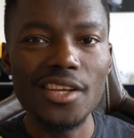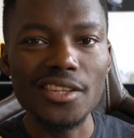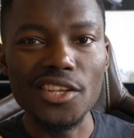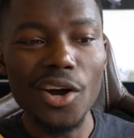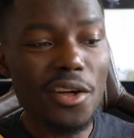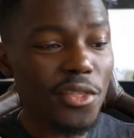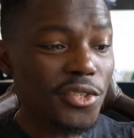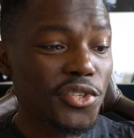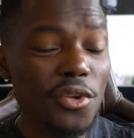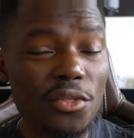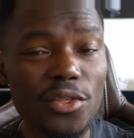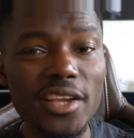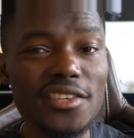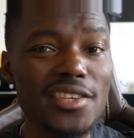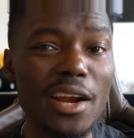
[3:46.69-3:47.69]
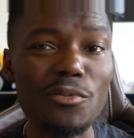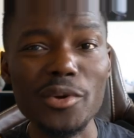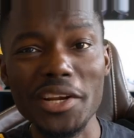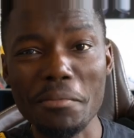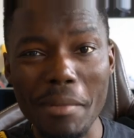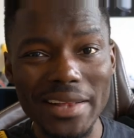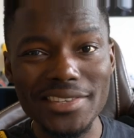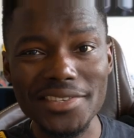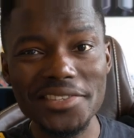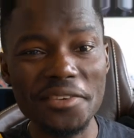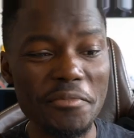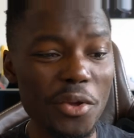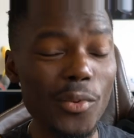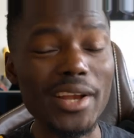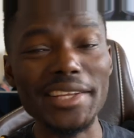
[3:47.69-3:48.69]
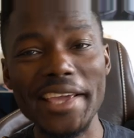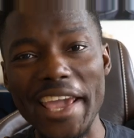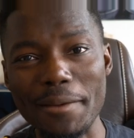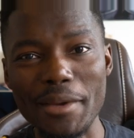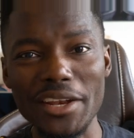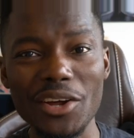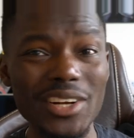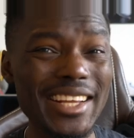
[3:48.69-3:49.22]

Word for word: The other two things that really matters to me when gaming